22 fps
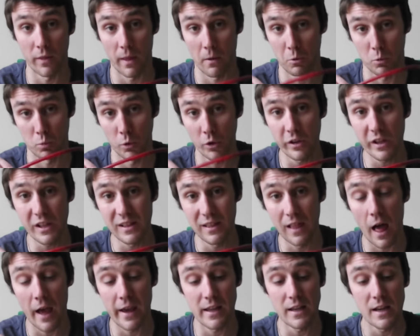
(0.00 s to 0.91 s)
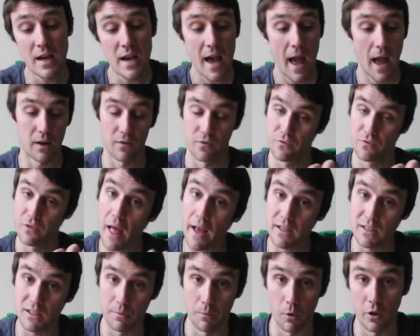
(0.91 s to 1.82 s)
They were really light and
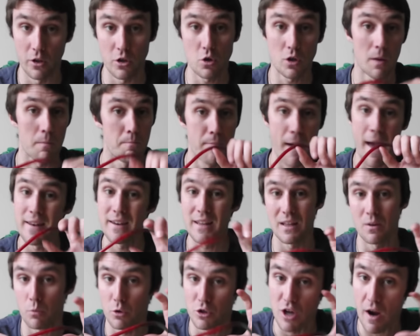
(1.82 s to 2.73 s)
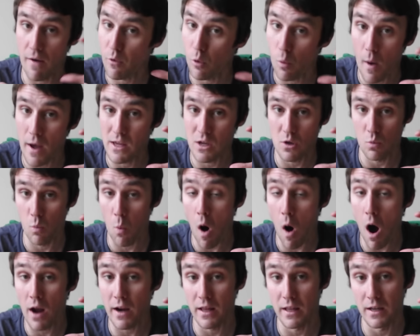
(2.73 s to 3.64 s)
flexible, and you could bend it in whichever way you
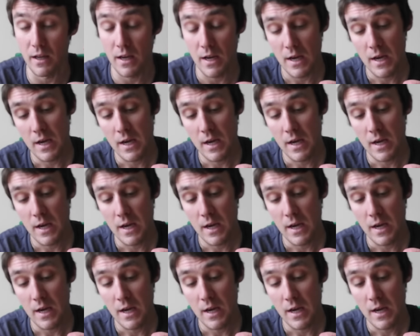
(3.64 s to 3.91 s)
wanted